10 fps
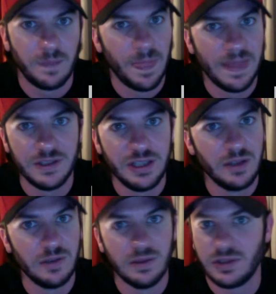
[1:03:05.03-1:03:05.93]

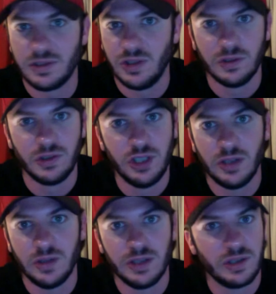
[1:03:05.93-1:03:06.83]
Gio is still
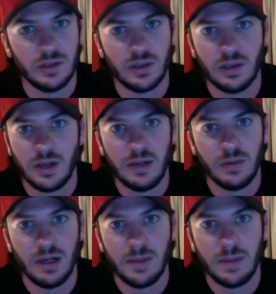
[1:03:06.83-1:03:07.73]
Gio. He's still a great
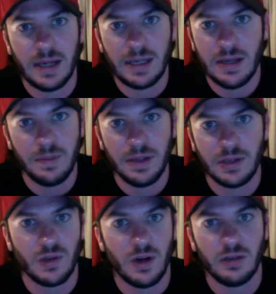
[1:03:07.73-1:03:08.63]
running back. He could be a
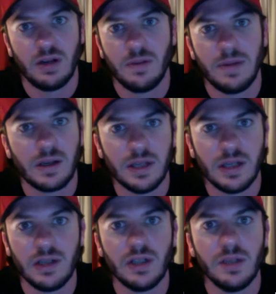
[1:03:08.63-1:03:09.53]
starting running back on
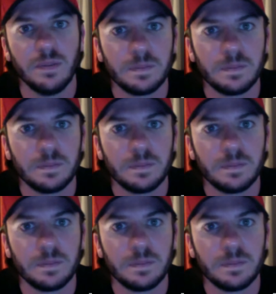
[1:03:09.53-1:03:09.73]
any team.